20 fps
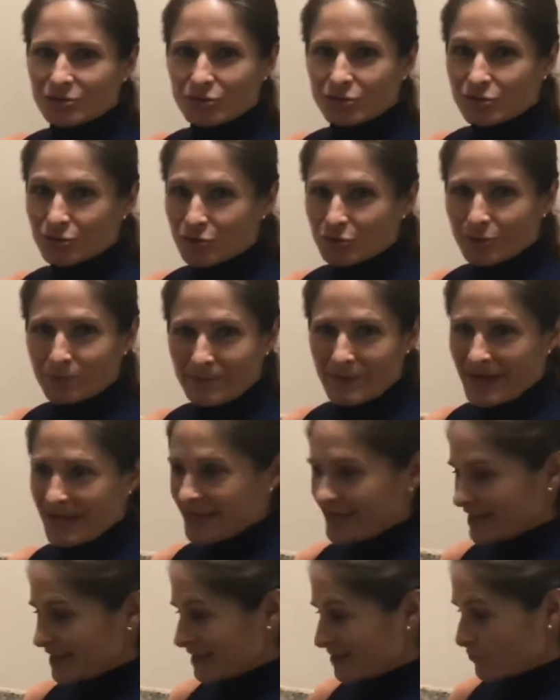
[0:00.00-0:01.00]
to make
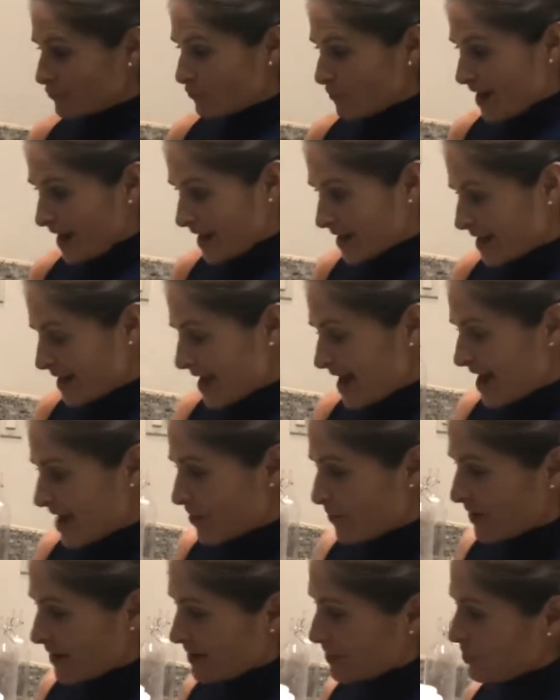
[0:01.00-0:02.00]
it right now,
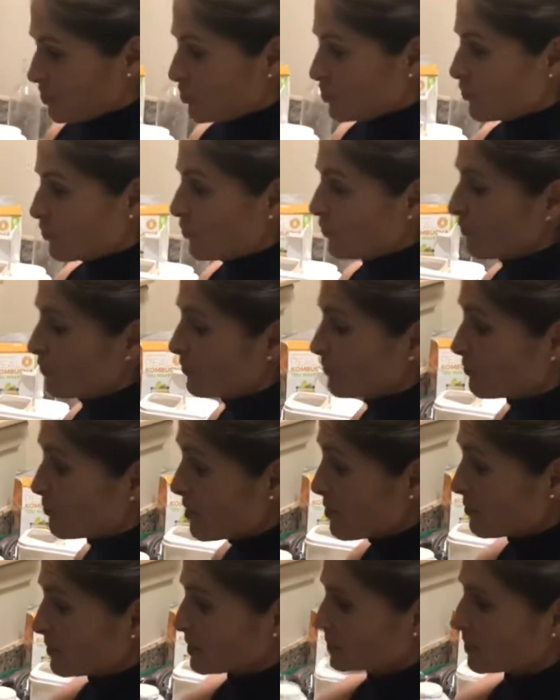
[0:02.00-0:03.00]
and we
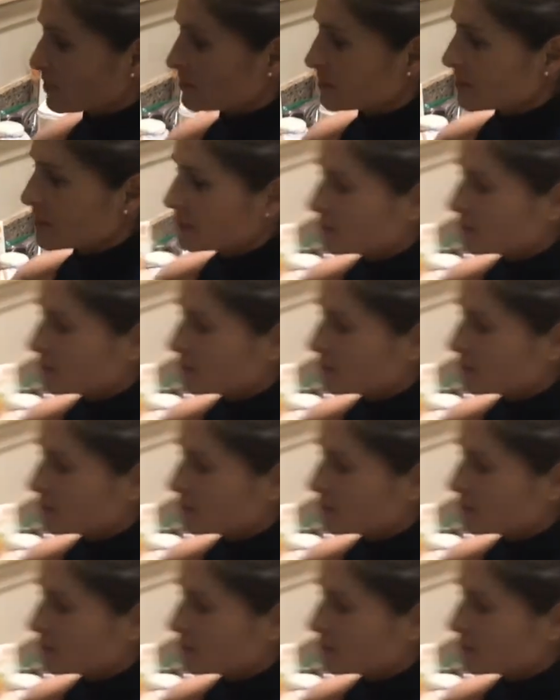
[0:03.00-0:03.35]
will not need